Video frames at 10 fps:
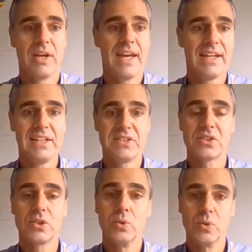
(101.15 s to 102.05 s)
Any
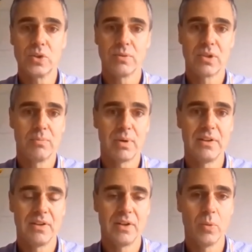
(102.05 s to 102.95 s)
school can
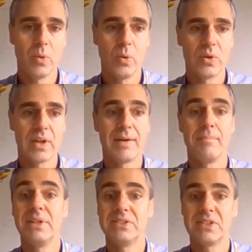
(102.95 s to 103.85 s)
complete the award and
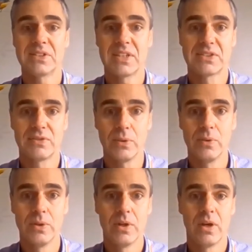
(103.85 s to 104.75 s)
be
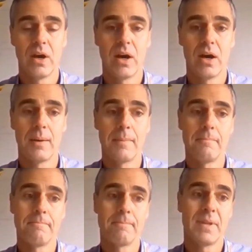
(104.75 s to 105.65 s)
successful
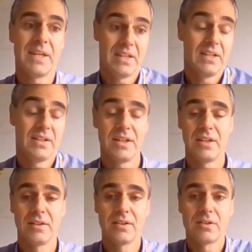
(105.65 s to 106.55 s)
um, in, in,
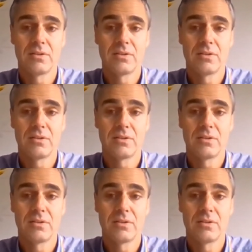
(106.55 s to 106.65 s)
in